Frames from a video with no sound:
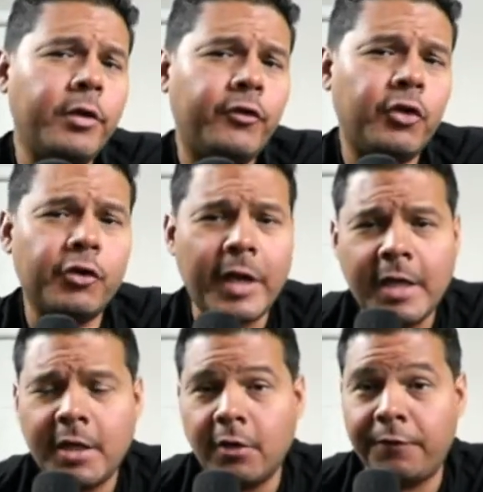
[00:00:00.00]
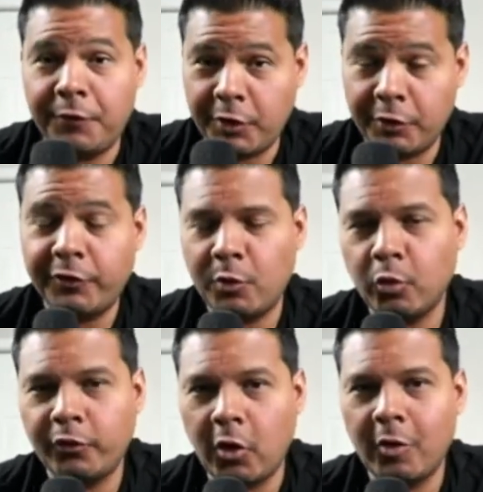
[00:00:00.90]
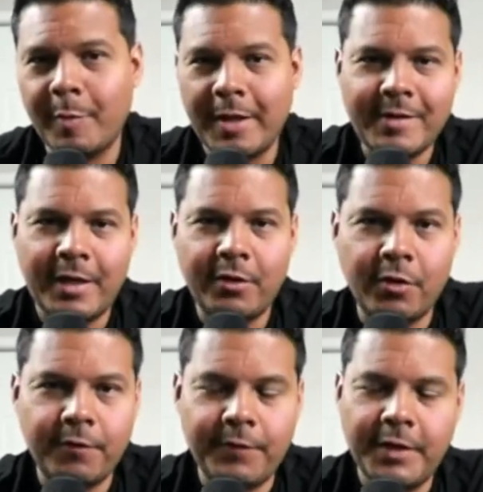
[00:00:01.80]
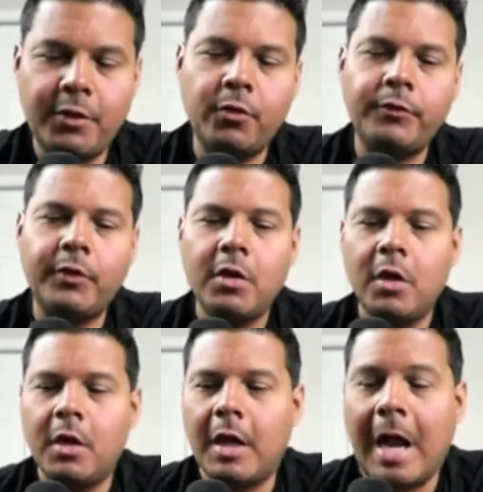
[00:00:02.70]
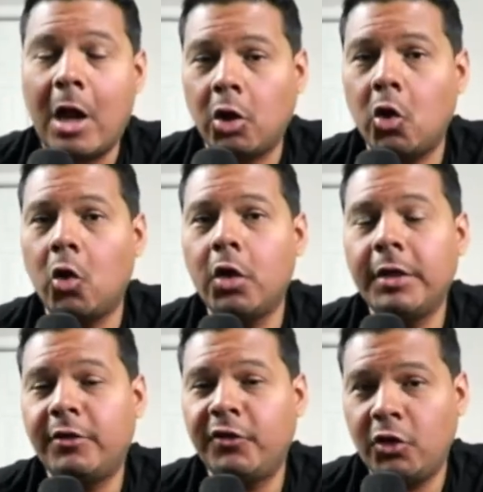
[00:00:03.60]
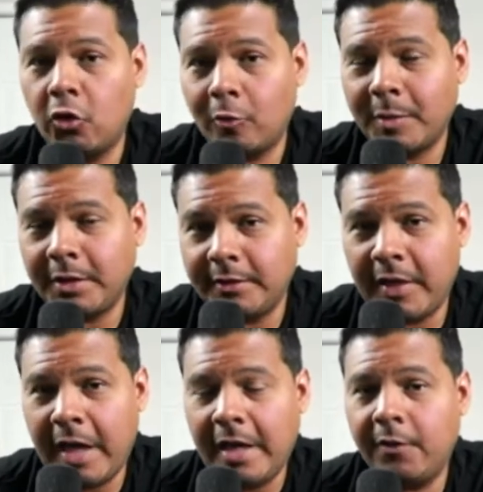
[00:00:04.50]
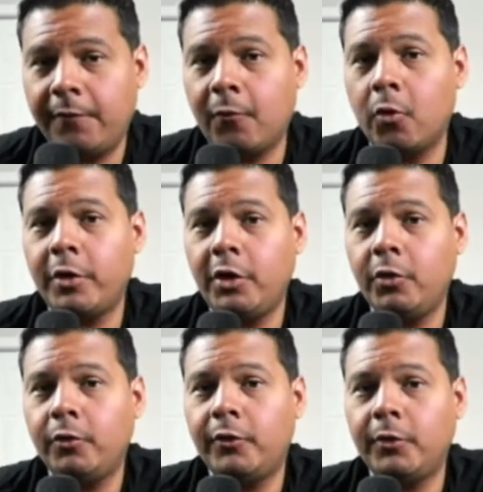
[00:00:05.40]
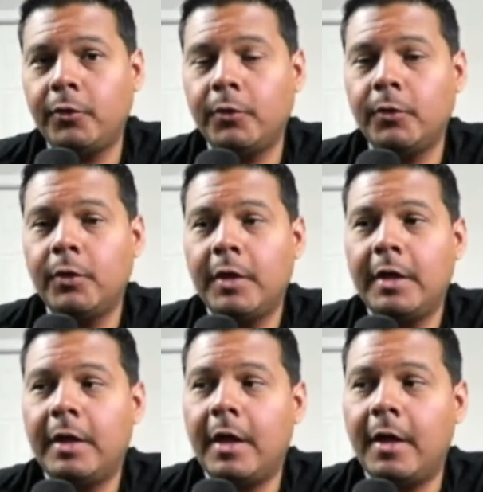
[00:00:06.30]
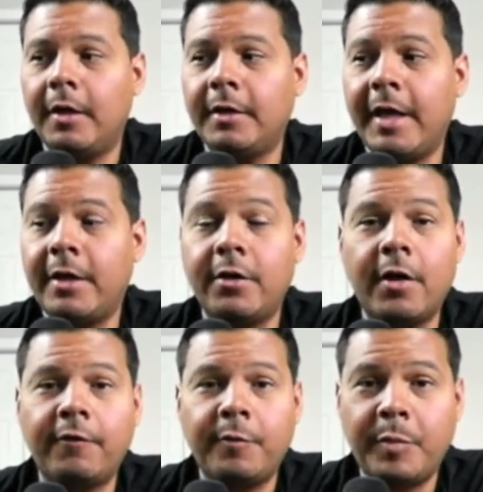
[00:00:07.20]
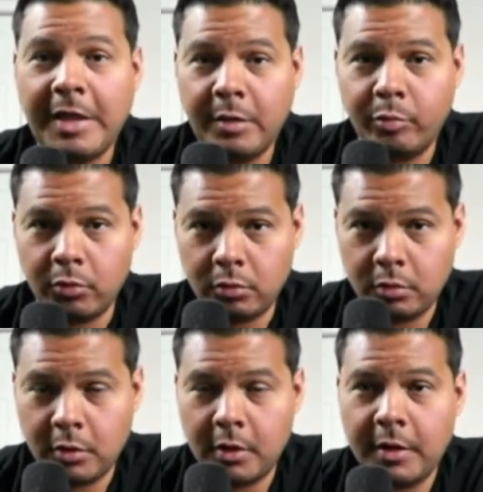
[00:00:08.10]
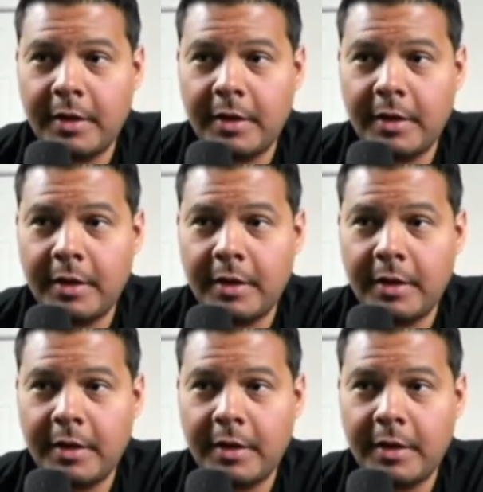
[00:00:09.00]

once you're in it a few years, and we'll talk about that in other videos, how long does it normally take for you to uh, get enough people